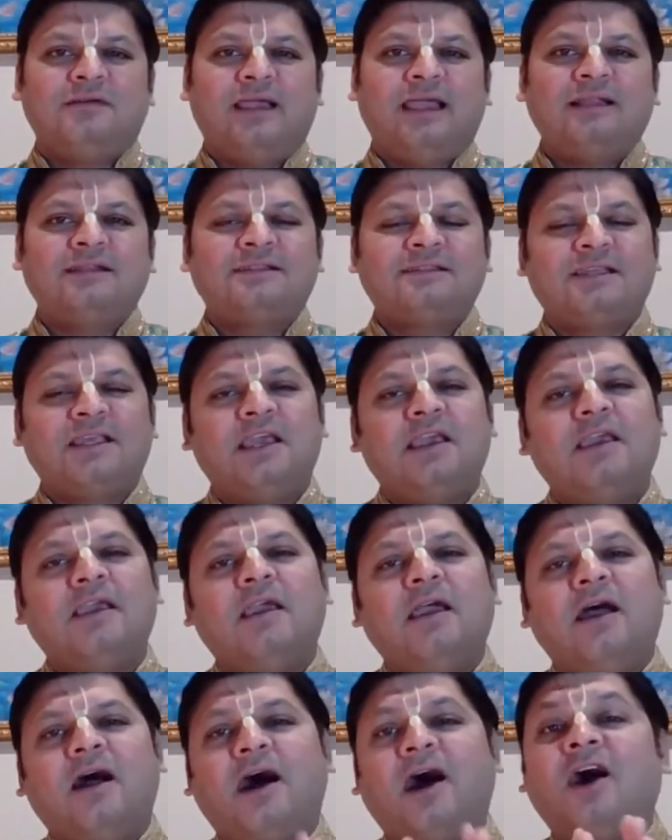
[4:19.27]
and
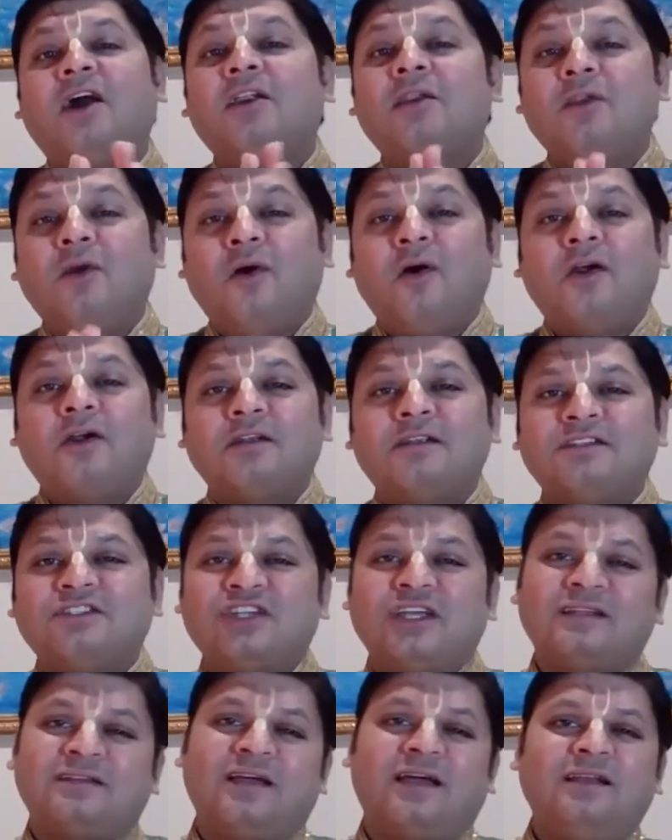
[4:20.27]
say, our Lord
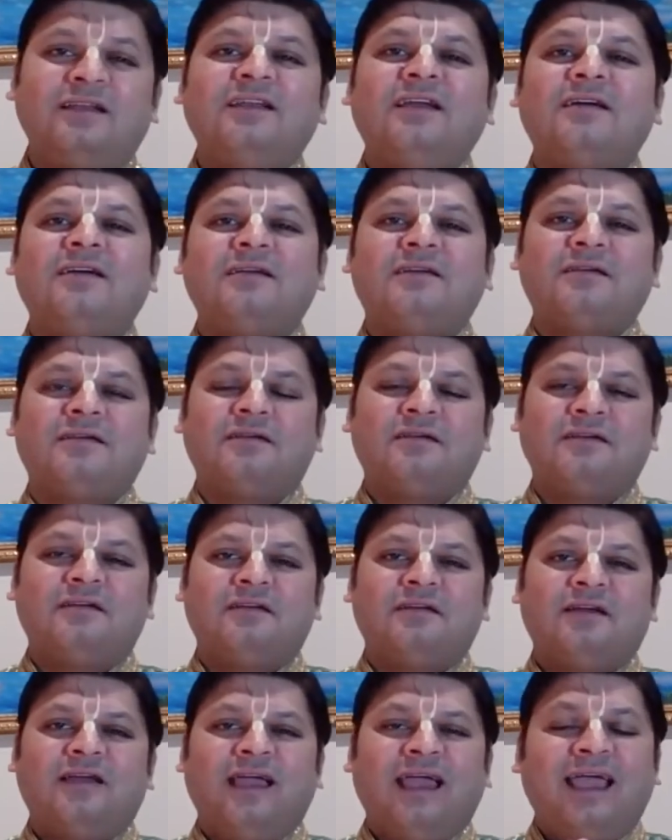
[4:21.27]
Chaitanya
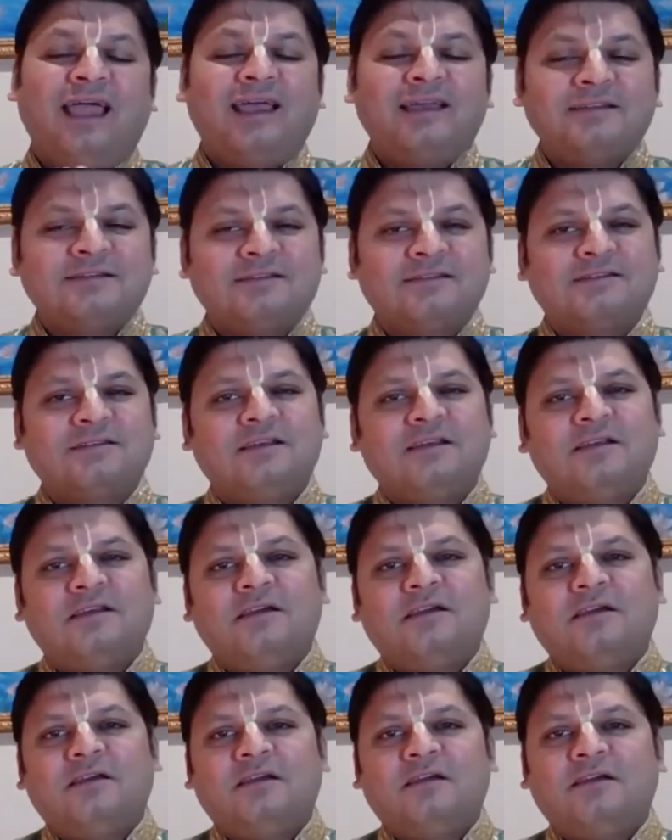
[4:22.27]
has
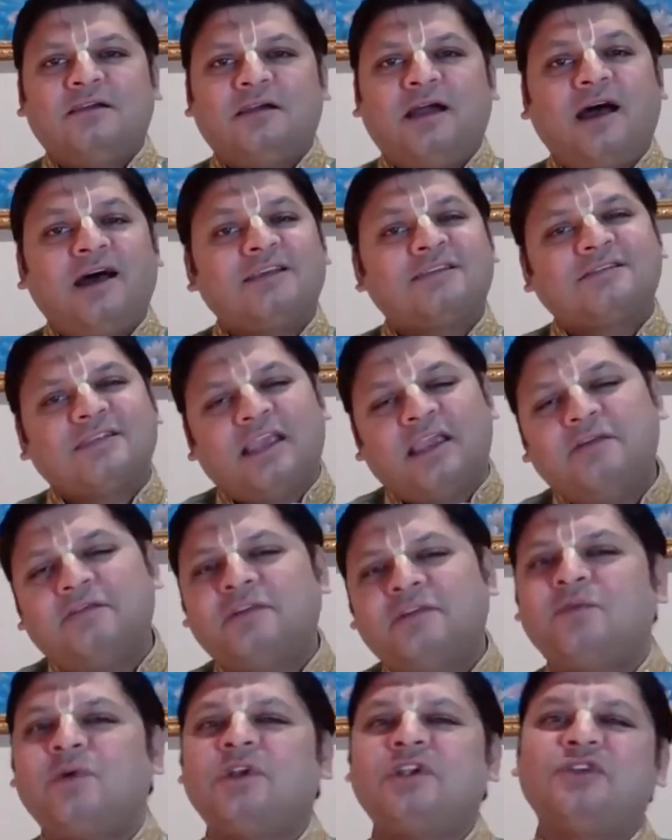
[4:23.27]
asked
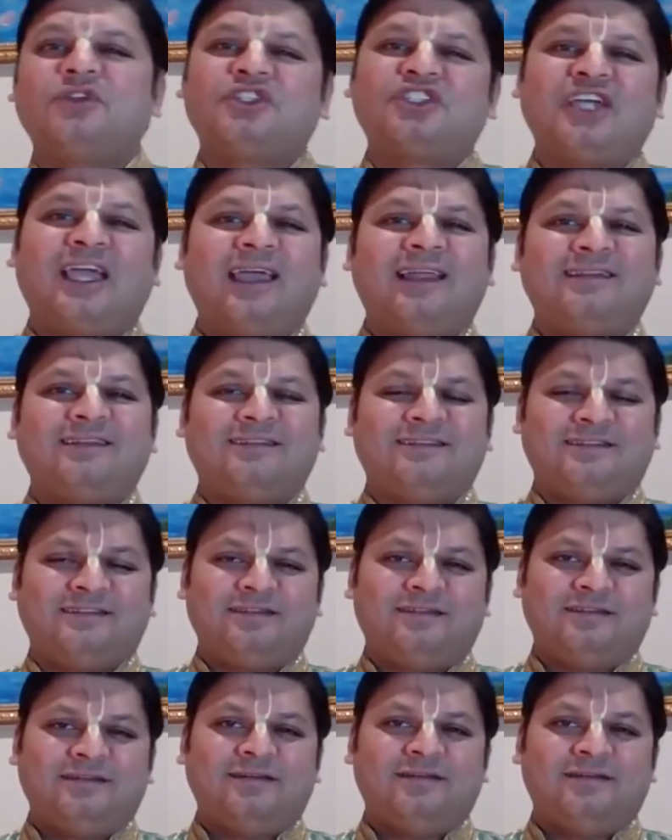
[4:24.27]
everyone to chant.